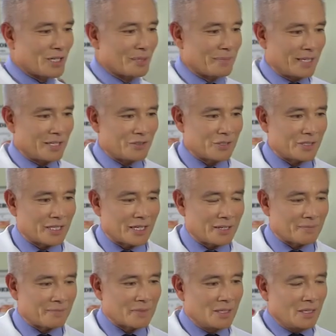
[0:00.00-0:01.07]
for coming in
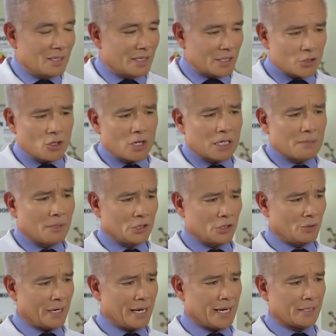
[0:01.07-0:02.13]
today. Let's talk about your